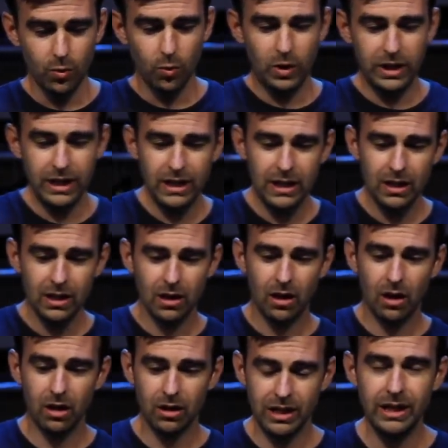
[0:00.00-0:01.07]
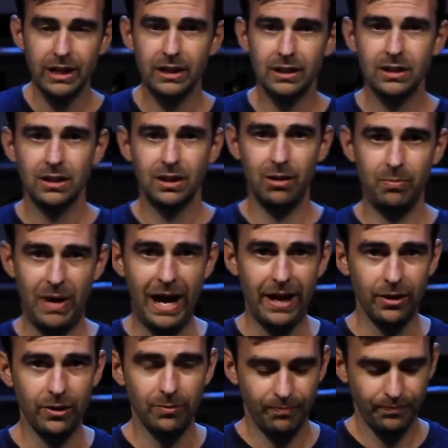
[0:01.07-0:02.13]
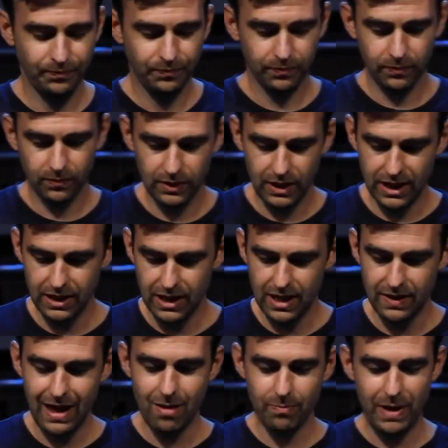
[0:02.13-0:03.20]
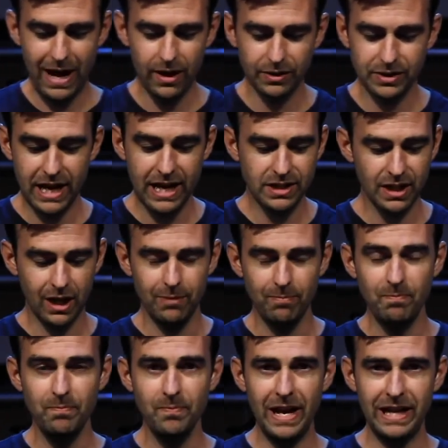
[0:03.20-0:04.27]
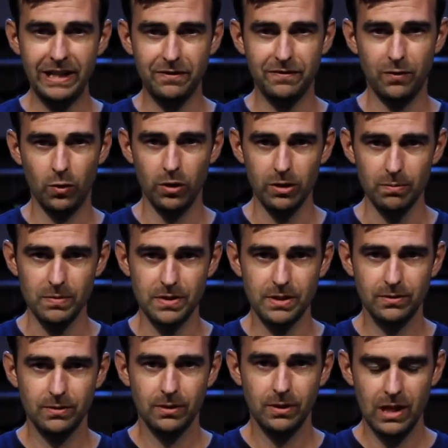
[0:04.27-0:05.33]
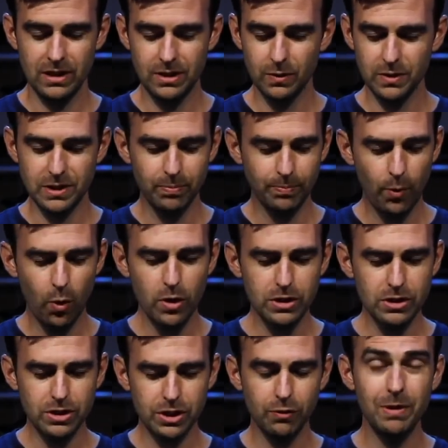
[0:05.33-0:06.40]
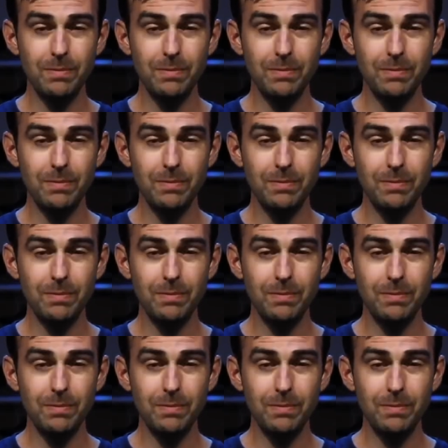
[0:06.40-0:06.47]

We are in a battle, and that battle takes on many forms. And so it's important to